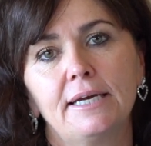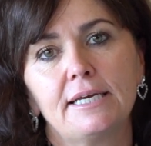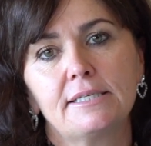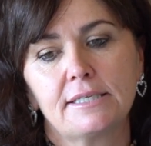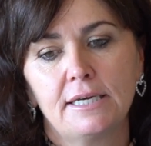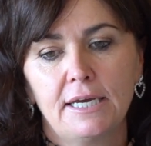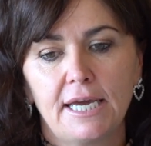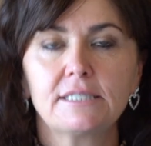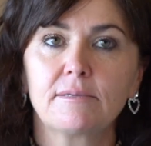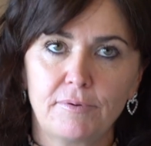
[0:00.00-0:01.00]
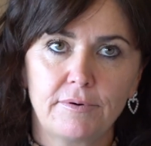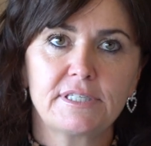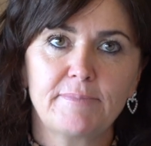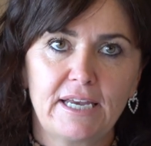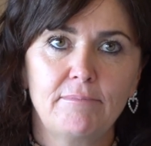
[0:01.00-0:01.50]
He
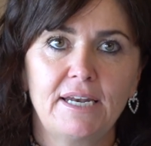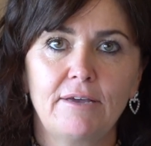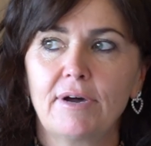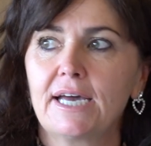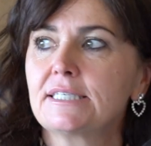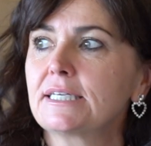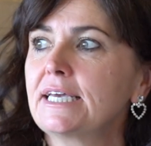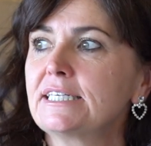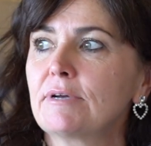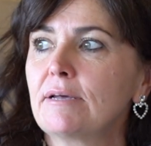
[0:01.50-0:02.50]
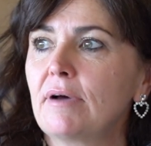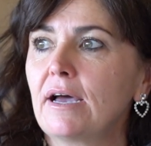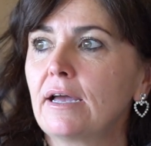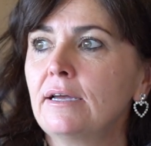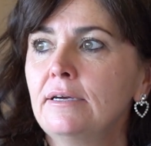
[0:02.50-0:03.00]
supports me in many ways, and he's one of
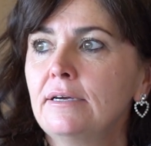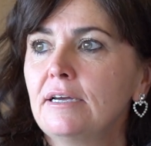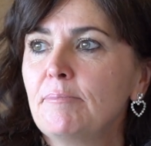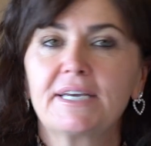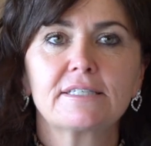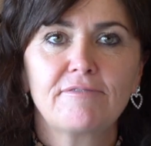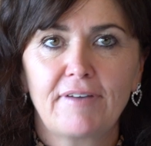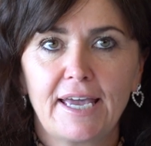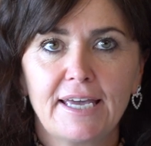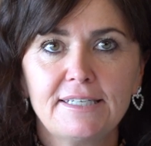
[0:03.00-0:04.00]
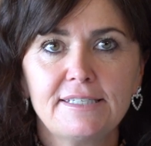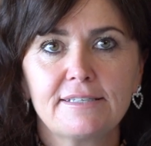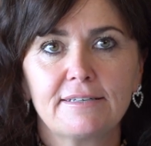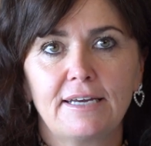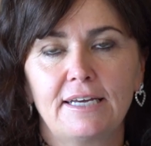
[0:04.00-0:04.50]
my biggest
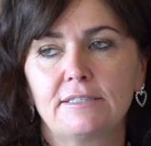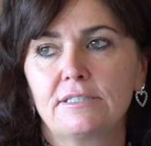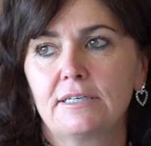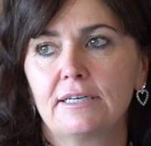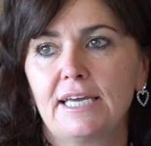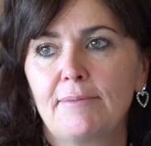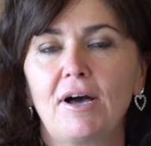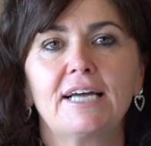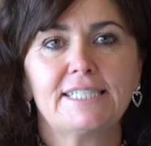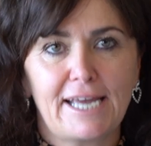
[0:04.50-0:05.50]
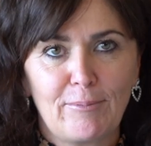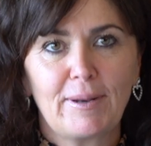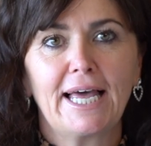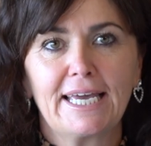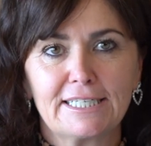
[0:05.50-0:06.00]
fans, and he might
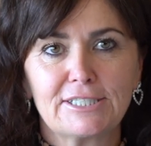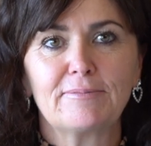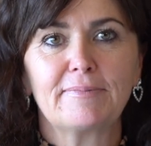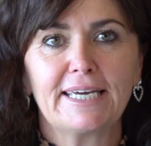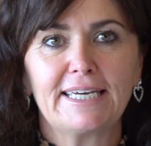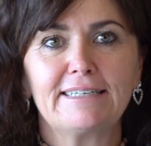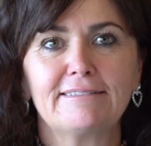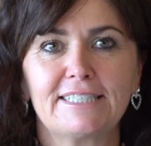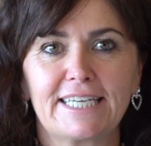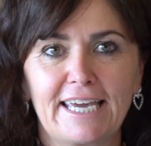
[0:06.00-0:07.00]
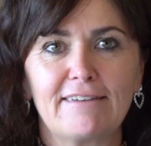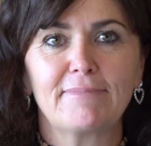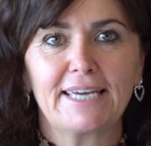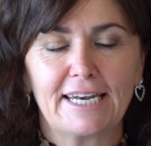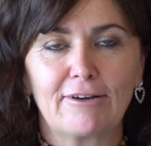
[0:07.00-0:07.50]
downplay it to me to keep
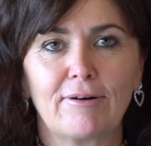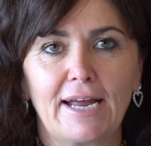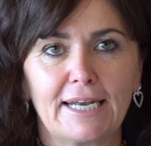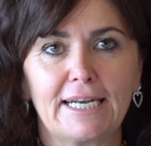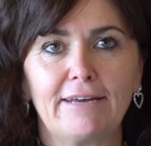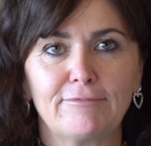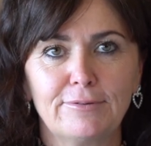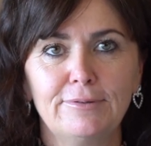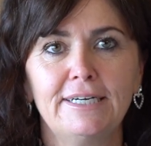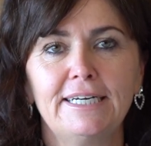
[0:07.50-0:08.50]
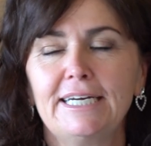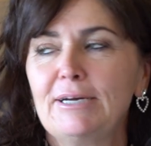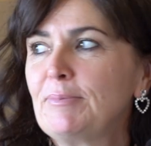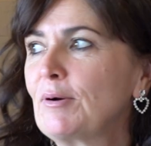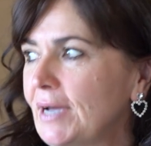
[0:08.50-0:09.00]
me at a ground level,
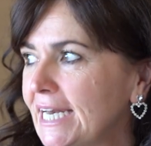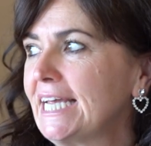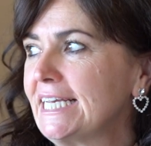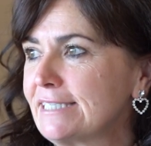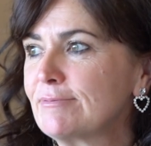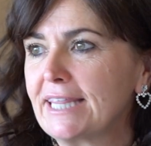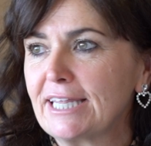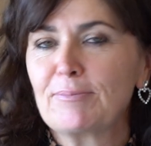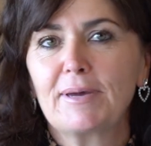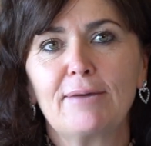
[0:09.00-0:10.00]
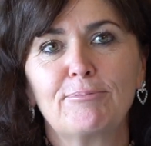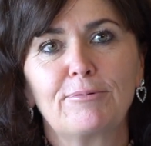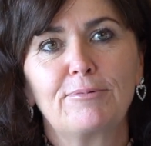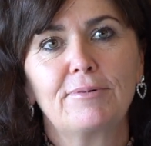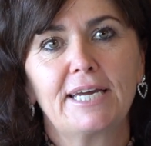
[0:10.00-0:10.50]
but when he's with other
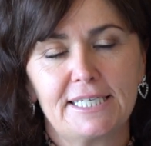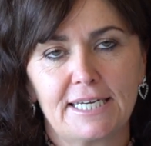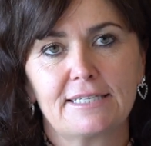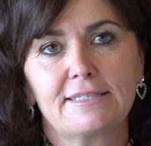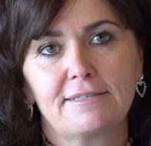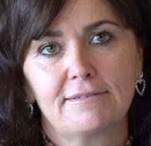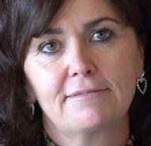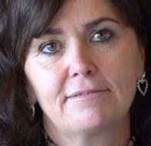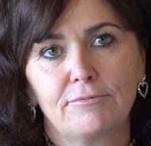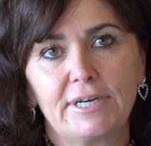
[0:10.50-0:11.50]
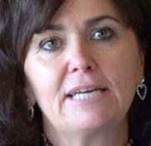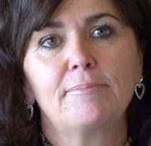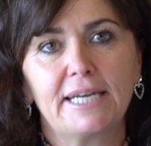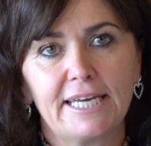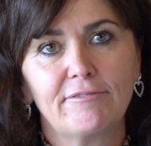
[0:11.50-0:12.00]
people, he does really
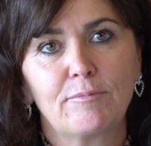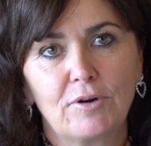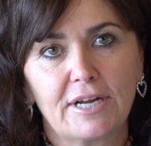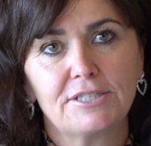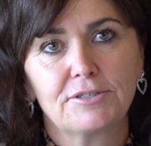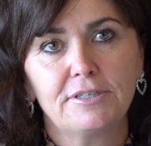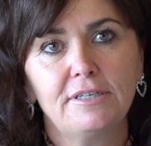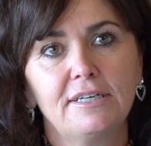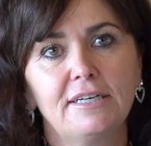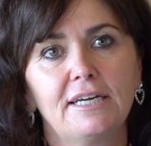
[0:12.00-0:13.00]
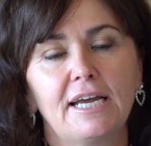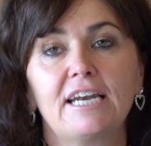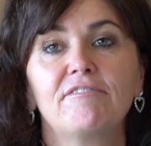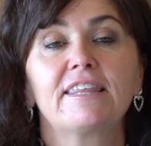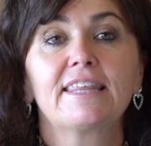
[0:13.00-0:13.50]
believe in what I do.
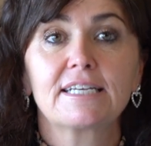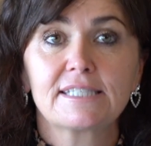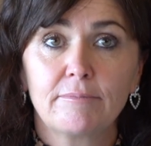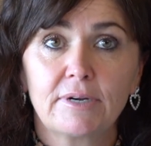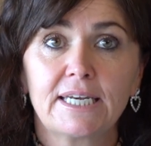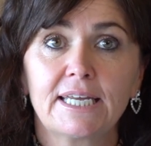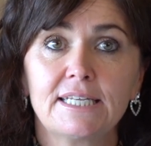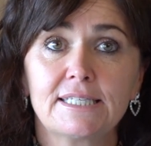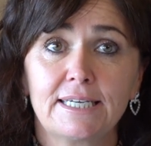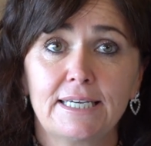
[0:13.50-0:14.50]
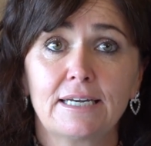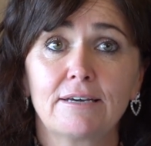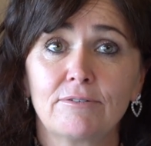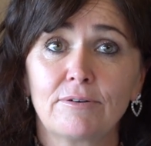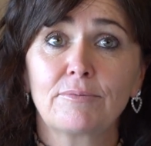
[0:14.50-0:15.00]
And if he thinks somebody needs a
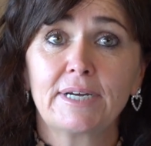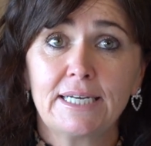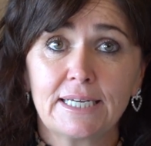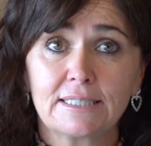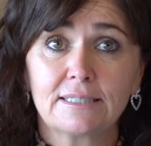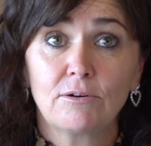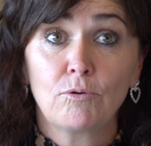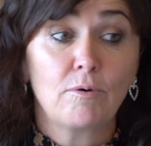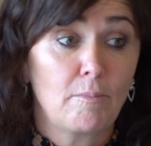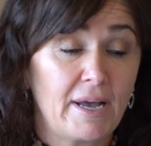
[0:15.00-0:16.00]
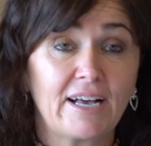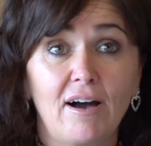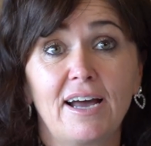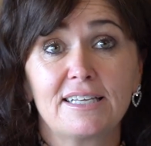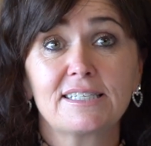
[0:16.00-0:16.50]
healing or a reading or my
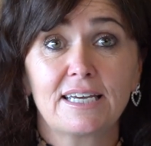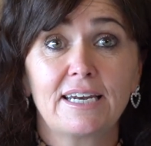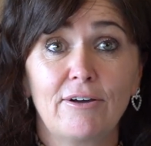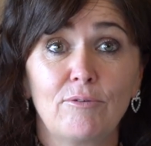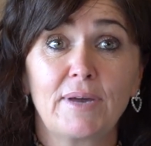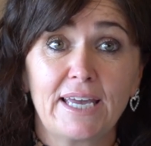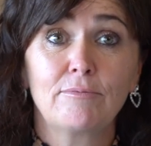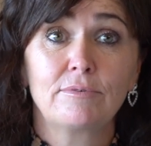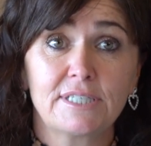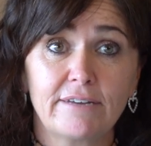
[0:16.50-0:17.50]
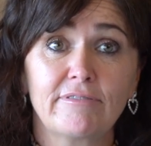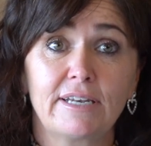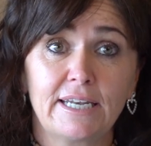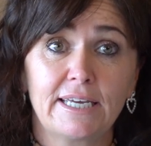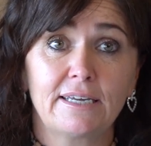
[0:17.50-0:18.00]
guidance can help, he will
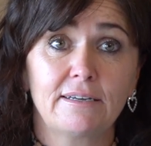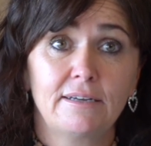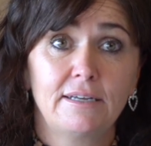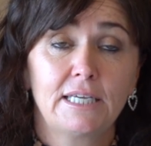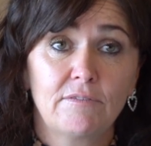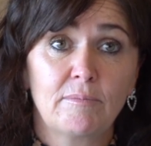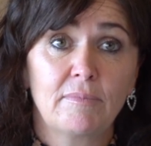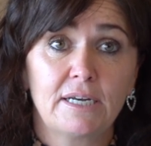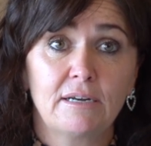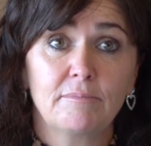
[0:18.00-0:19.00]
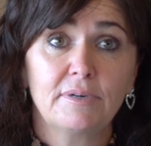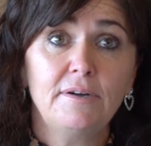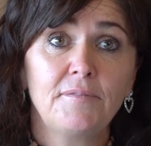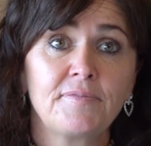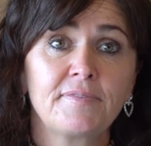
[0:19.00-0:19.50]
definitely give him my number.